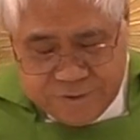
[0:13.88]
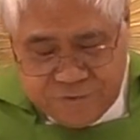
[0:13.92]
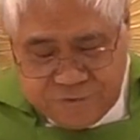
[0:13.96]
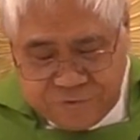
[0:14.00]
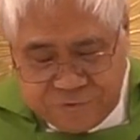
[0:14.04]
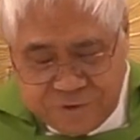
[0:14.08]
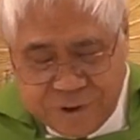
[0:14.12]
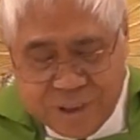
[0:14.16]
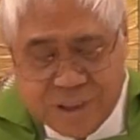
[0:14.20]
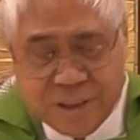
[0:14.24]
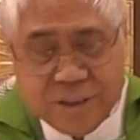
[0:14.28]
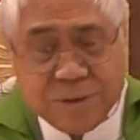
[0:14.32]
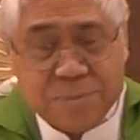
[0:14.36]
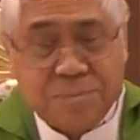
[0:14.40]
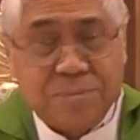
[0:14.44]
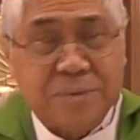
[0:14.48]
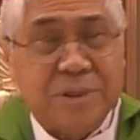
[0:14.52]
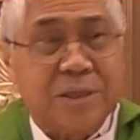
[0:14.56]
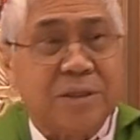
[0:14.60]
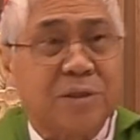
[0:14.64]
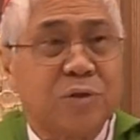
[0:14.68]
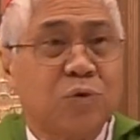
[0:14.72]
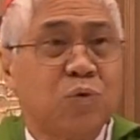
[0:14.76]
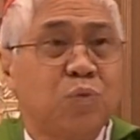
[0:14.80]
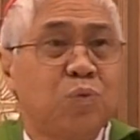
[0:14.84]
the freedom
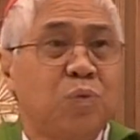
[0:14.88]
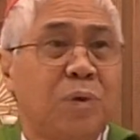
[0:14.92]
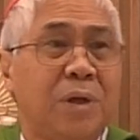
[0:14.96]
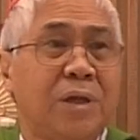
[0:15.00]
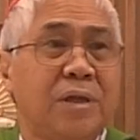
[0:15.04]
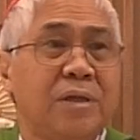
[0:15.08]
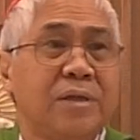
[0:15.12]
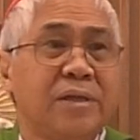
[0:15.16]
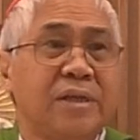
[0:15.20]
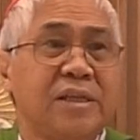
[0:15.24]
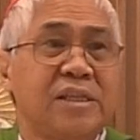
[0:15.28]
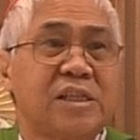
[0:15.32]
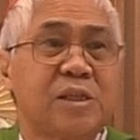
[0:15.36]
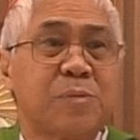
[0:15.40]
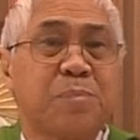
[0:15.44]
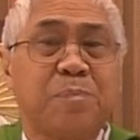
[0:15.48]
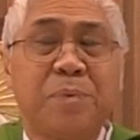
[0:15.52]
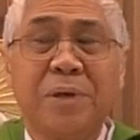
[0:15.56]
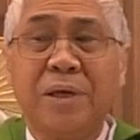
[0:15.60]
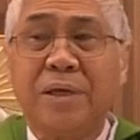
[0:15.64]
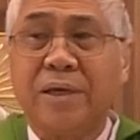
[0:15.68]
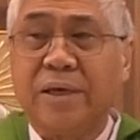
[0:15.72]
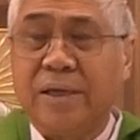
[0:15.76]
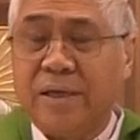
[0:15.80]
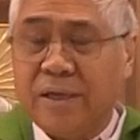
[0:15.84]
that the world is
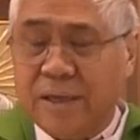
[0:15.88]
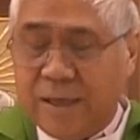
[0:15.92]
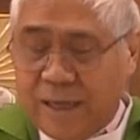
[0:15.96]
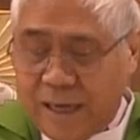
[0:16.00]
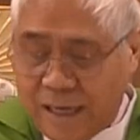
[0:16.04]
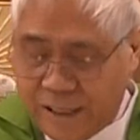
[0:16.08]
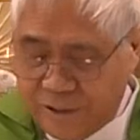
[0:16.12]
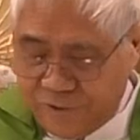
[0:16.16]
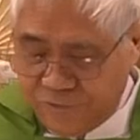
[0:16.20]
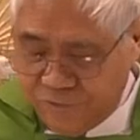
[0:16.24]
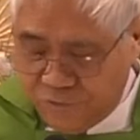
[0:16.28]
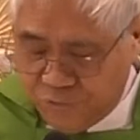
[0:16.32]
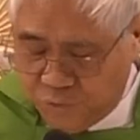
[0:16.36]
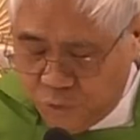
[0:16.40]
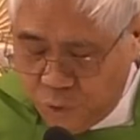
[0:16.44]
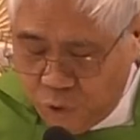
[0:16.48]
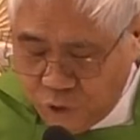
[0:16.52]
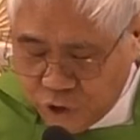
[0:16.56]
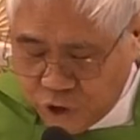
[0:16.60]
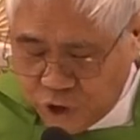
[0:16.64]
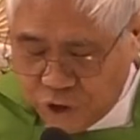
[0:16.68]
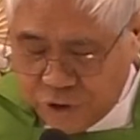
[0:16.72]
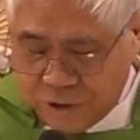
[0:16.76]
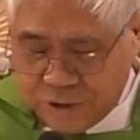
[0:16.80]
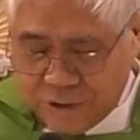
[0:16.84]
speaking,
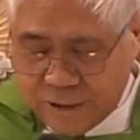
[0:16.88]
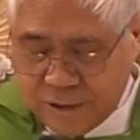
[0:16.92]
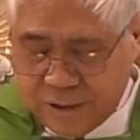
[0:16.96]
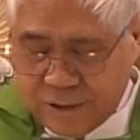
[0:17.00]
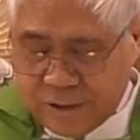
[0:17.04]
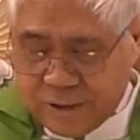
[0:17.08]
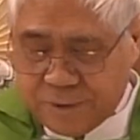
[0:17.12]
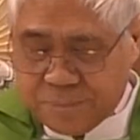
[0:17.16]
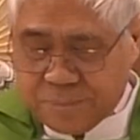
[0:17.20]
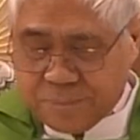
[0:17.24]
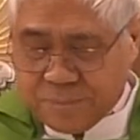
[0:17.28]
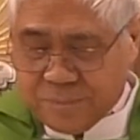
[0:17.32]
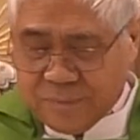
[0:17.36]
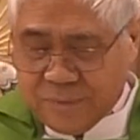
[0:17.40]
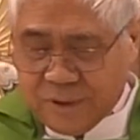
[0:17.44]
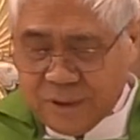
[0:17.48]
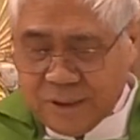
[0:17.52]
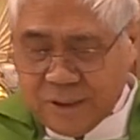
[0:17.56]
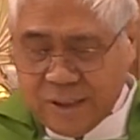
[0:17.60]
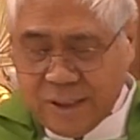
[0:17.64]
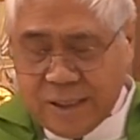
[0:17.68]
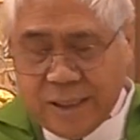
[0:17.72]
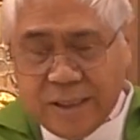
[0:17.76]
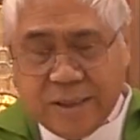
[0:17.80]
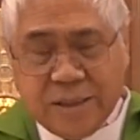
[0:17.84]
unfortunately,
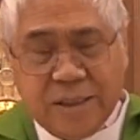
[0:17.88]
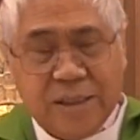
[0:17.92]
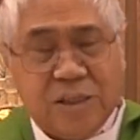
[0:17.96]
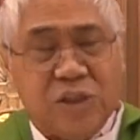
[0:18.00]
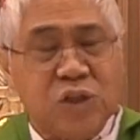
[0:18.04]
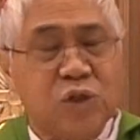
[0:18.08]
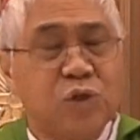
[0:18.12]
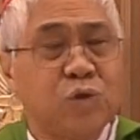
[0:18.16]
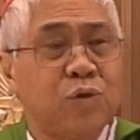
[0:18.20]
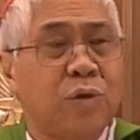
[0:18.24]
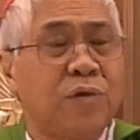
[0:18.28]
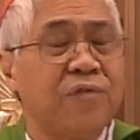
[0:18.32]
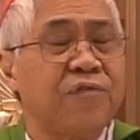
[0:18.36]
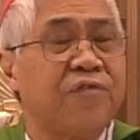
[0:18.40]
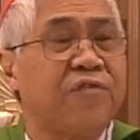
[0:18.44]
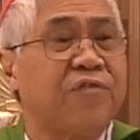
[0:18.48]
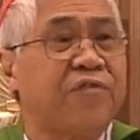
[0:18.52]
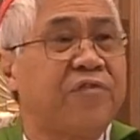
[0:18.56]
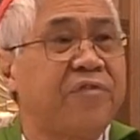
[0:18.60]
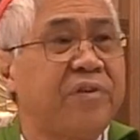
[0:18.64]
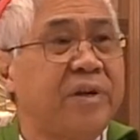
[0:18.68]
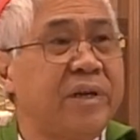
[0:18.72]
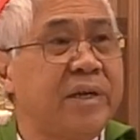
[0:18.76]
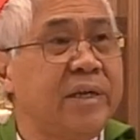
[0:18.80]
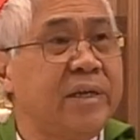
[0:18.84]
it is not
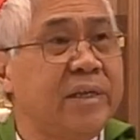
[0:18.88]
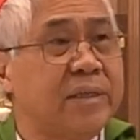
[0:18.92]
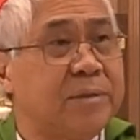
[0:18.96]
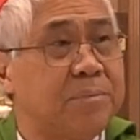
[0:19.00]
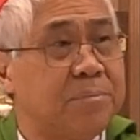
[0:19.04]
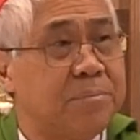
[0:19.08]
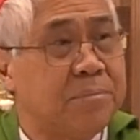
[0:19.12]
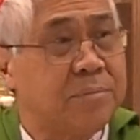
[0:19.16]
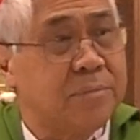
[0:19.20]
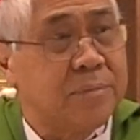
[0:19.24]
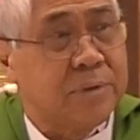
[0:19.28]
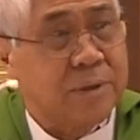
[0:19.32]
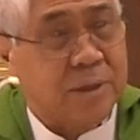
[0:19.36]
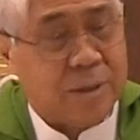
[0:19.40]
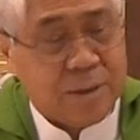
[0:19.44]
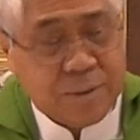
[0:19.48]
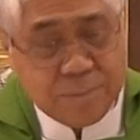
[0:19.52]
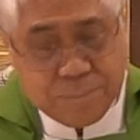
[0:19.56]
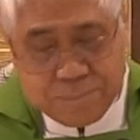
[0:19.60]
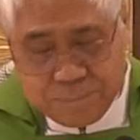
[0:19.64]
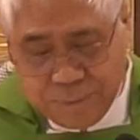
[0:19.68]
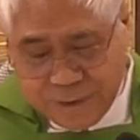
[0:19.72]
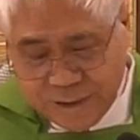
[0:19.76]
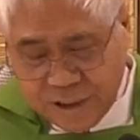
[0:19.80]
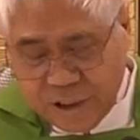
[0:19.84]
freedom,
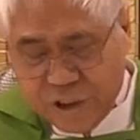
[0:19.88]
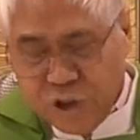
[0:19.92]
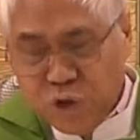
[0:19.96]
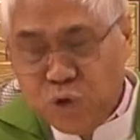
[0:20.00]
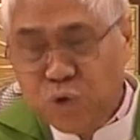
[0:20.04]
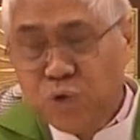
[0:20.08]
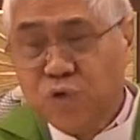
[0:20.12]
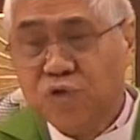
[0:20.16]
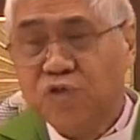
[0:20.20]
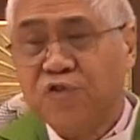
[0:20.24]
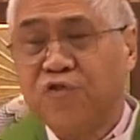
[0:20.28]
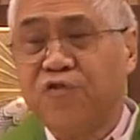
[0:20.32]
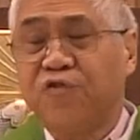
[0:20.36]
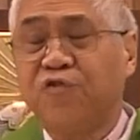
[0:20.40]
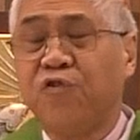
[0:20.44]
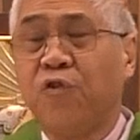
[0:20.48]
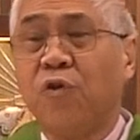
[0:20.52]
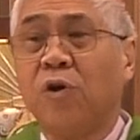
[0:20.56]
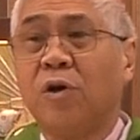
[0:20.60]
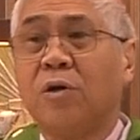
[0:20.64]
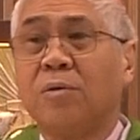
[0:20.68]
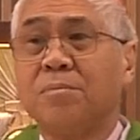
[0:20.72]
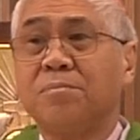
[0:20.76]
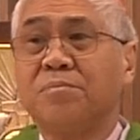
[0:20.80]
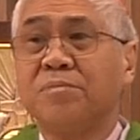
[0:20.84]
but a new
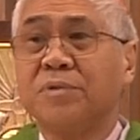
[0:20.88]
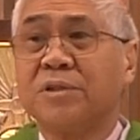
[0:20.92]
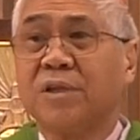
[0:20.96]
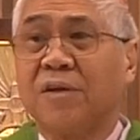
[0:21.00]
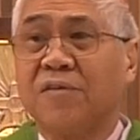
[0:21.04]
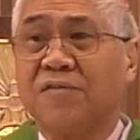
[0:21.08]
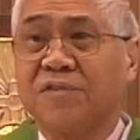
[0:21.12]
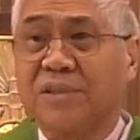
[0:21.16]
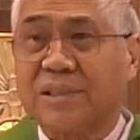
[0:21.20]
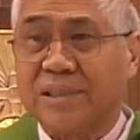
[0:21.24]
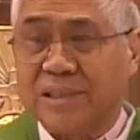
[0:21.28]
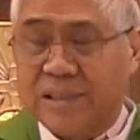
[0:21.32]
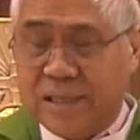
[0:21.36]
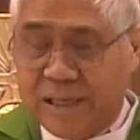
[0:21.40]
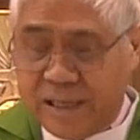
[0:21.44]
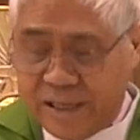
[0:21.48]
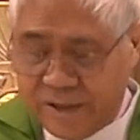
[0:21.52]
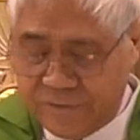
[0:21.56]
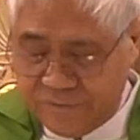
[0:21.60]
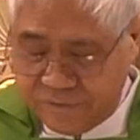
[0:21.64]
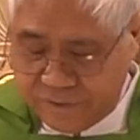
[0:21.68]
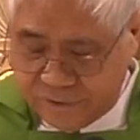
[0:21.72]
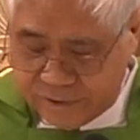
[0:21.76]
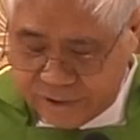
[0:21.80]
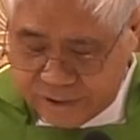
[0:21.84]
form of
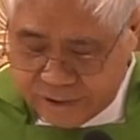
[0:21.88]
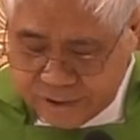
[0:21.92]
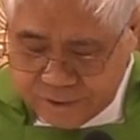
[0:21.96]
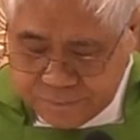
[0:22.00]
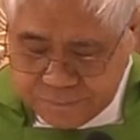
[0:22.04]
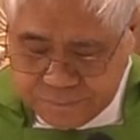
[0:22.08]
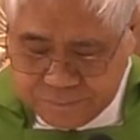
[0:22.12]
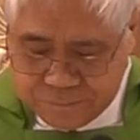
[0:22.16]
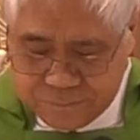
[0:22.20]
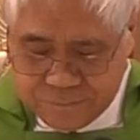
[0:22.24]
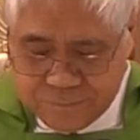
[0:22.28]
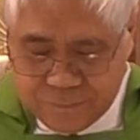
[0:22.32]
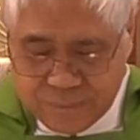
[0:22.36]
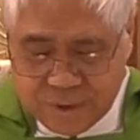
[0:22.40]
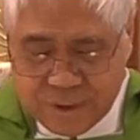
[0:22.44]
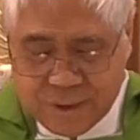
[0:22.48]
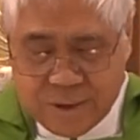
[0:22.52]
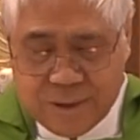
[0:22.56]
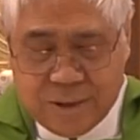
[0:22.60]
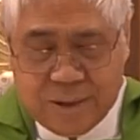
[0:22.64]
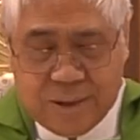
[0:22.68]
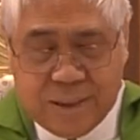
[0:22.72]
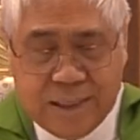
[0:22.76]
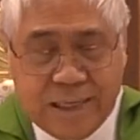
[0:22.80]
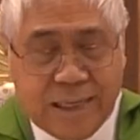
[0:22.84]
slavery.
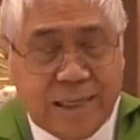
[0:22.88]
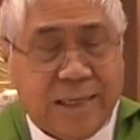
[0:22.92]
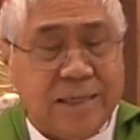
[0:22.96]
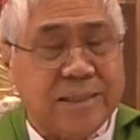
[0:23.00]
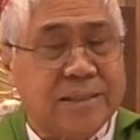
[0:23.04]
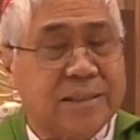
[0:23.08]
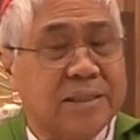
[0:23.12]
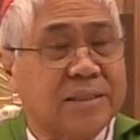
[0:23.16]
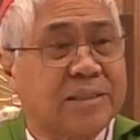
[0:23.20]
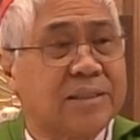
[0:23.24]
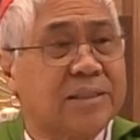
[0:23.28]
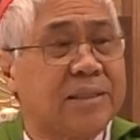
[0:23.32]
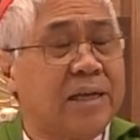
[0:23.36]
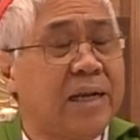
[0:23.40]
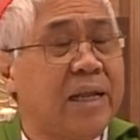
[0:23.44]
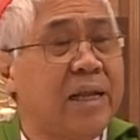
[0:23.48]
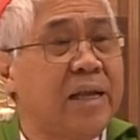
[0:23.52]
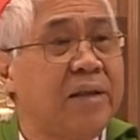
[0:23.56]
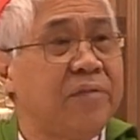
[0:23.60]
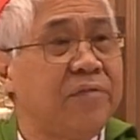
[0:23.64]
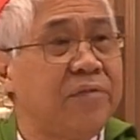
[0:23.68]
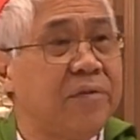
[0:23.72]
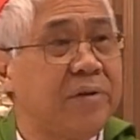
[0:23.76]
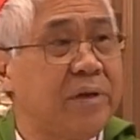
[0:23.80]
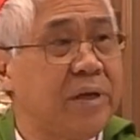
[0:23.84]
It is a
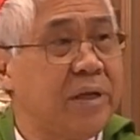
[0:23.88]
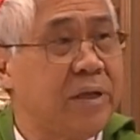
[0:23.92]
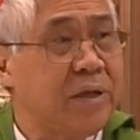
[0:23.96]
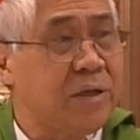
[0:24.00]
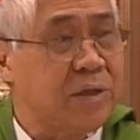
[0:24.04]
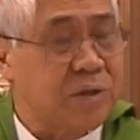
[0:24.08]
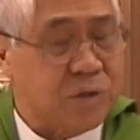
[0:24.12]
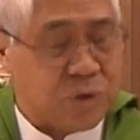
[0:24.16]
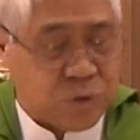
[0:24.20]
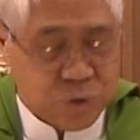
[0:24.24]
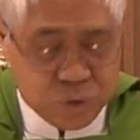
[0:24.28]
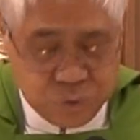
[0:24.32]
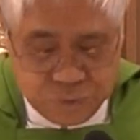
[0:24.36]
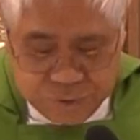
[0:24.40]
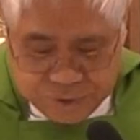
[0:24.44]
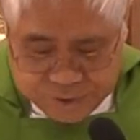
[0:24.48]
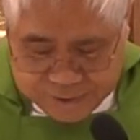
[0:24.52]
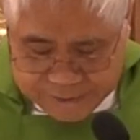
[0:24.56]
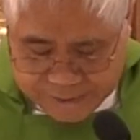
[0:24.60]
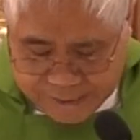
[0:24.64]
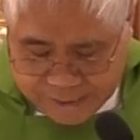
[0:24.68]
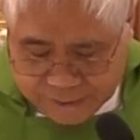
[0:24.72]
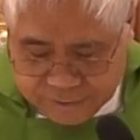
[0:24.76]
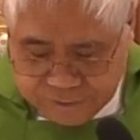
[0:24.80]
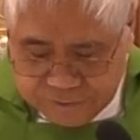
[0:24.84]
slavery to
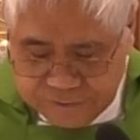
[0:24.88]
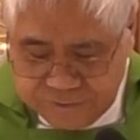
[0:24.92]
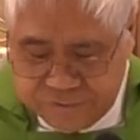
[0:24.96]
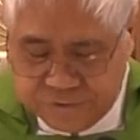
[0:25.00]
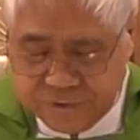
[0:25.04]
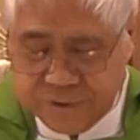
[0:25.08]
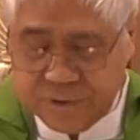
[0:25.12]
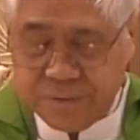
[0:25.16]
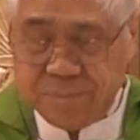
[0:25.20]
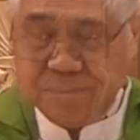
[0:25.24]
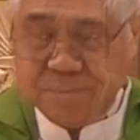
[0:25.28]
self,